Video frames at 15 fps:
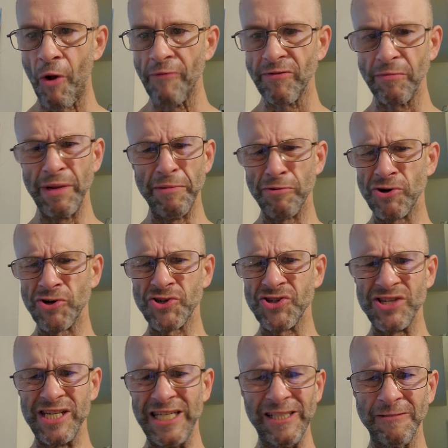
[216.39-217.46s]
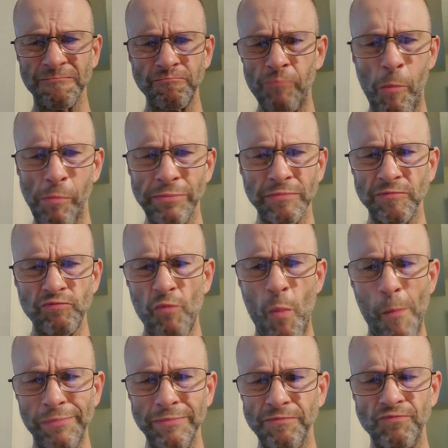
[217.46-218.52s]
for me personally
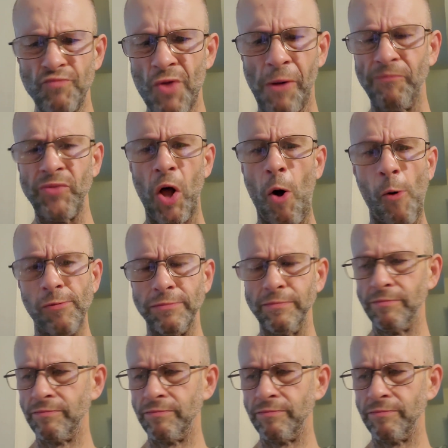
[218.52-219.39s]
no